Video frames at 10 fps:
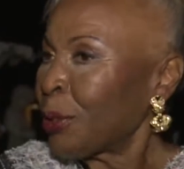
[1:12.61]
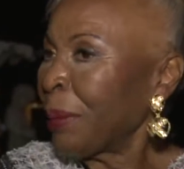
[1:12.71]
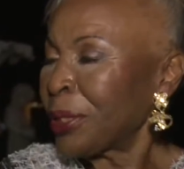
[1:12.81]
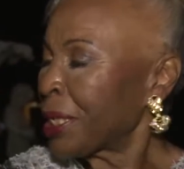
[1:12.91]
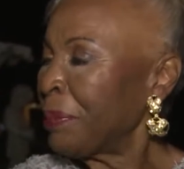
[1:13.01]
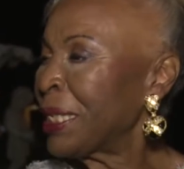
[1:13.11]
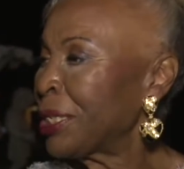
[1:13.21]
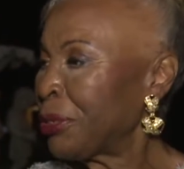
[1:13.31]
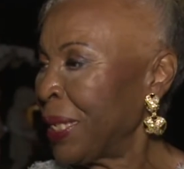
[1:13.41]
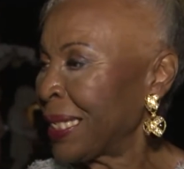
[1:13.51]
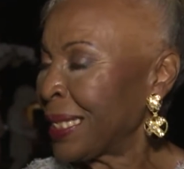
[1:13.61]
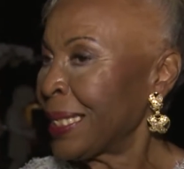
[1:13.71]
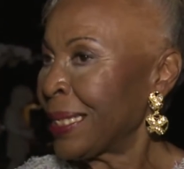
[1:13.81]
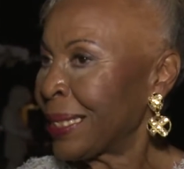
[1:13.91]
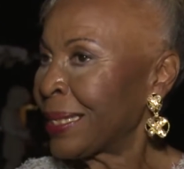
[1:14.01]
so I'm just committed to it.
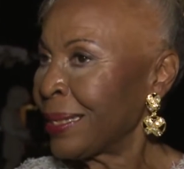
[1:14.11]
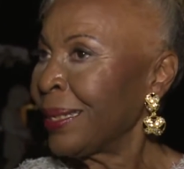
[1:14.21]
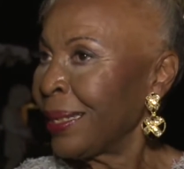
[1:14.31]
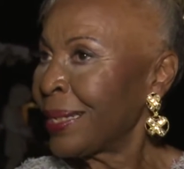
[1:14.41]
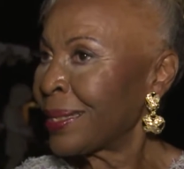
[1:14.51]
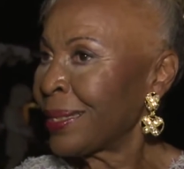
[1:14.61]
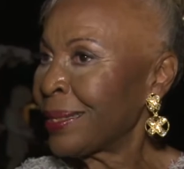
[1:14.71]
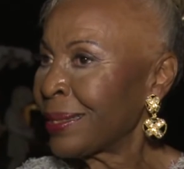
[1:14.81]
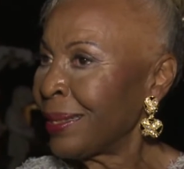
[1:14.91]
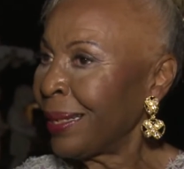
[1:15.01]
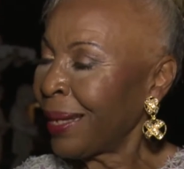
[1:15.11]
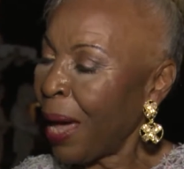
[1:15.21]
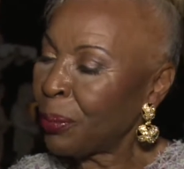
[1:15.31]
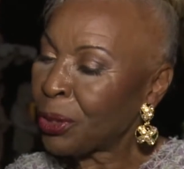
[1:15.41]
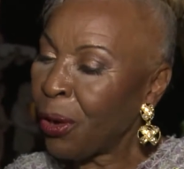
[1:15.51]

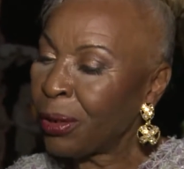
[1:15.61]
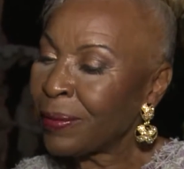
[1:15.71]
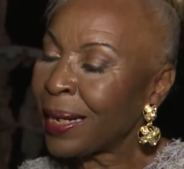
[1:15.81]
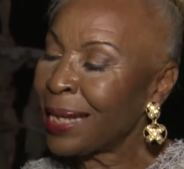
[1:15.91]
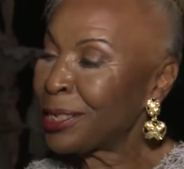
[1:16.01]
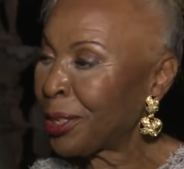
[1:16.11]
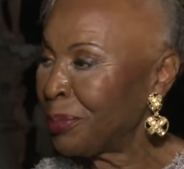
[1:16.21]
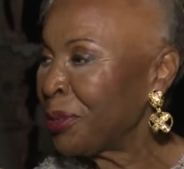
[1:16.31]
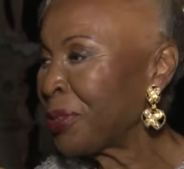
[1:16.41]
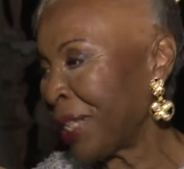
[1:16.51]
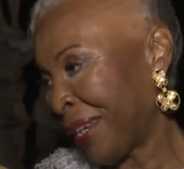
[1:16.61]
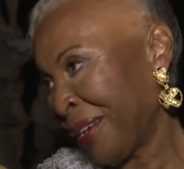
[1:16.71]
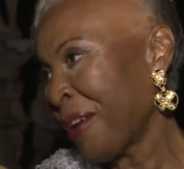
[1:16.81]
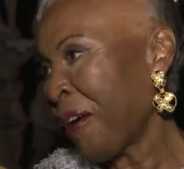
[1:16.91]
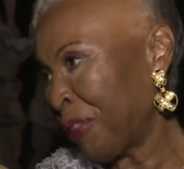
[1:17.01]
I would call it the classical music
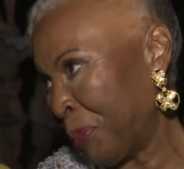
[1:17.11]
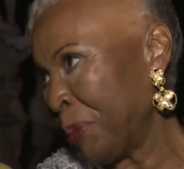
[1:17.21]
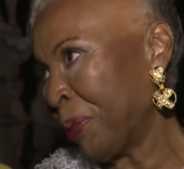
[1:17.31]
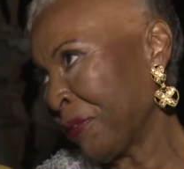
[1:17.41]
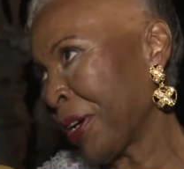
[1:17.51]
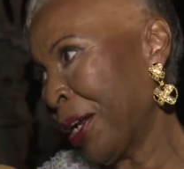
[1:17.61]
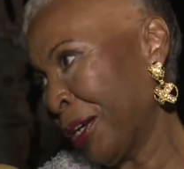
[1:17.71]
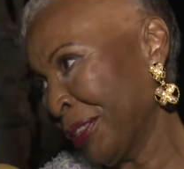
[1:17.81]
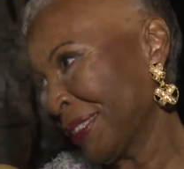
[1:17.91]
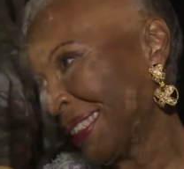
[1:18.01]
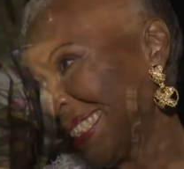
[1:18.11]
of the people of color.